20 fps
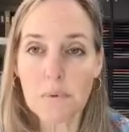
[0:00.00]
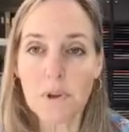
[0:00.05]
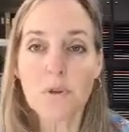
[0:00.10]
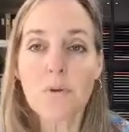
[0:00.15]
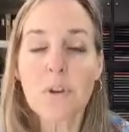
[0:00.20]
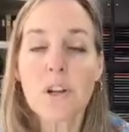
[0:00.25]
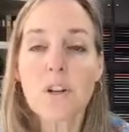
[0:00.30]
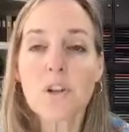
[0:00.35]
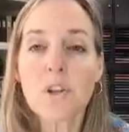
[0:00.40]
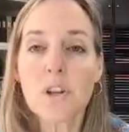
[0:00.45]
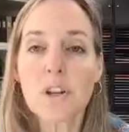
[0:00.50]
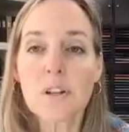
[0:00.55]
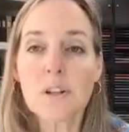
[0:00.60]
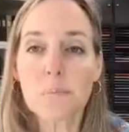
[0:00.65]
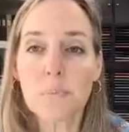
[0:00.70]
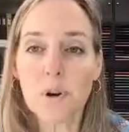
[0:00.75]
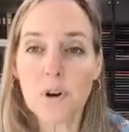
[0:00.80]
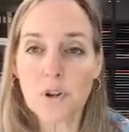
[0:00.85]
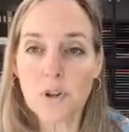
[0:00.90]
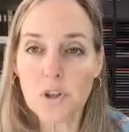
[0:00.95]
You can
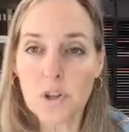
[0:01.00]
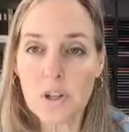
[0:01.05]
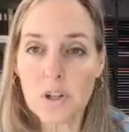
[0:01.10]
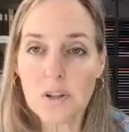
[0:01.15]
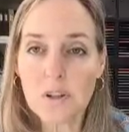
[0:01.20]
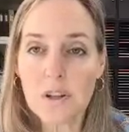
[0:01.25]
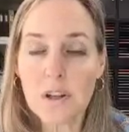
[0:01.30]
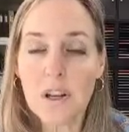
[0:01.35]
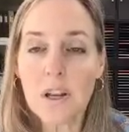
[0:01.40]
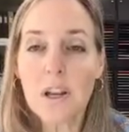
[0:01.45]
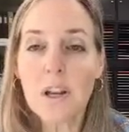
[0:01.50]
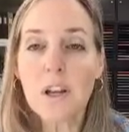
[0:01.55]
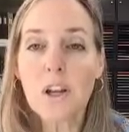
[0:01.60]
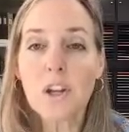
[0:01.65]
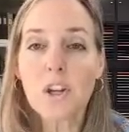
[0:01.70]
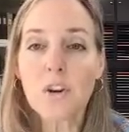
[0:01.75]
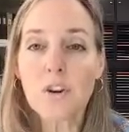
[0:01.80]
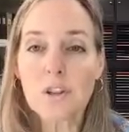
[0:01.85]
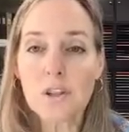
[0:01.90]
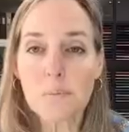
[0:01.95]
just purchase
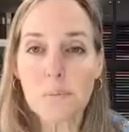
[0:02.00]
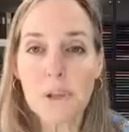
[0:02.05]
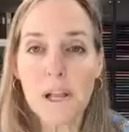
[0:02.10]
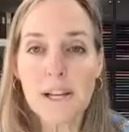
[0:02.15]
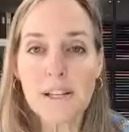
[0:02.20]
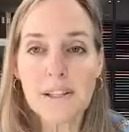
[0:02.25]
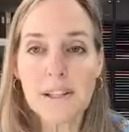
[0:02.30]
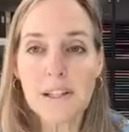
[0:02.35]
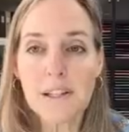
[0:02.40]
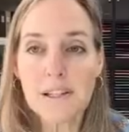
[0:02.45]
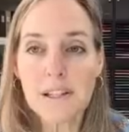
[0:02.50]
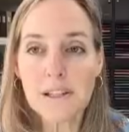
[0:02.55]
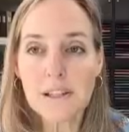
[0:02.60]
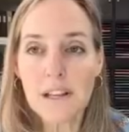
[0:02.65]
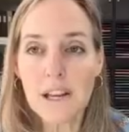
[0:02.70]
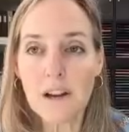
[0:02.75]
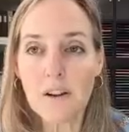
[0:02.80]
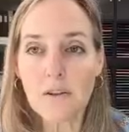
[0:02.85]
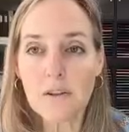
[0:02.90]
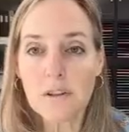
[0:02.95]
your supplies at a
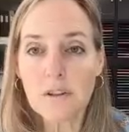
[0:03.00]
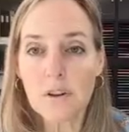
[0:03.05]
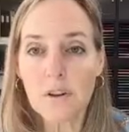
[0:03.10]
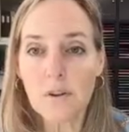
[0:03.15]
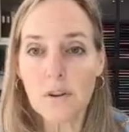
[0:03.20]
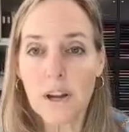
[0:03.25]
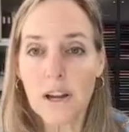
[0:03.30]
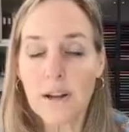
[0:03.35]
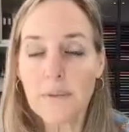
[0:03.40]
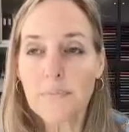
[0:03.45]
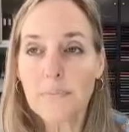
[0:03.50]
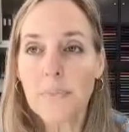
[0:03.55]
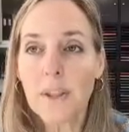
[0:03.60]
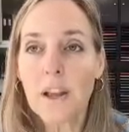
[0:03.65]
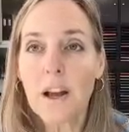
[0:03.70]
discount, okay?